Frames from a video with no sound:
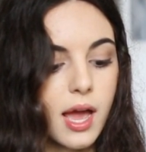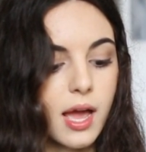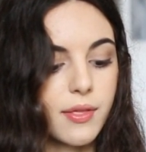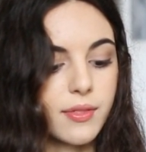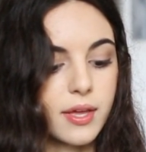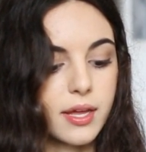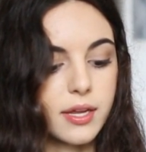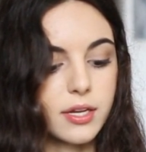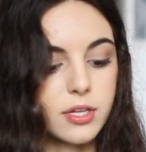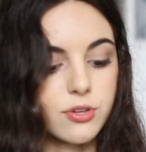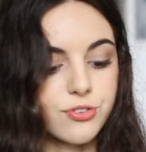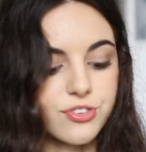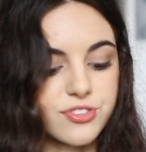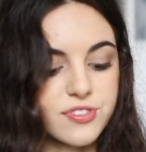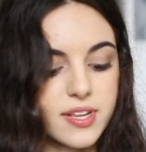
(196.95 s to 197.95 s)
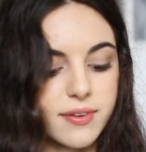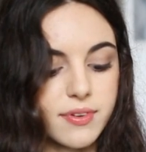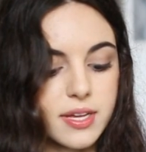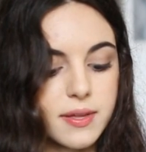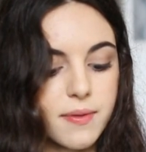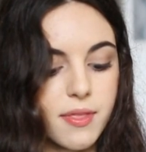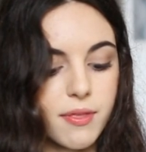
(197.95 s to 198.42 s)
and then you just
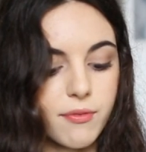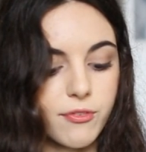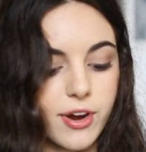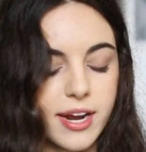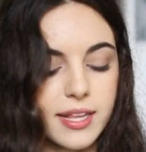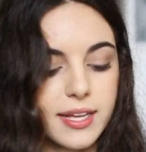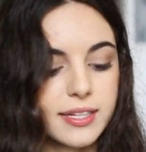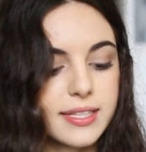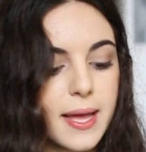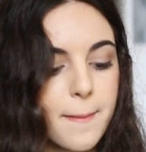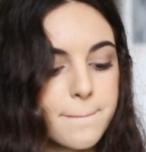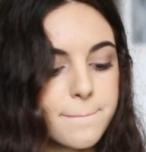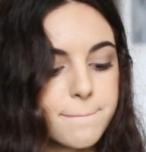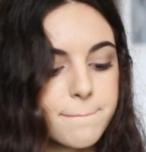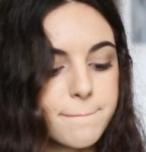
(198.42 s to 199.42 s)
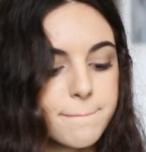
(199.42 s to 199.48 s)
save it right like that.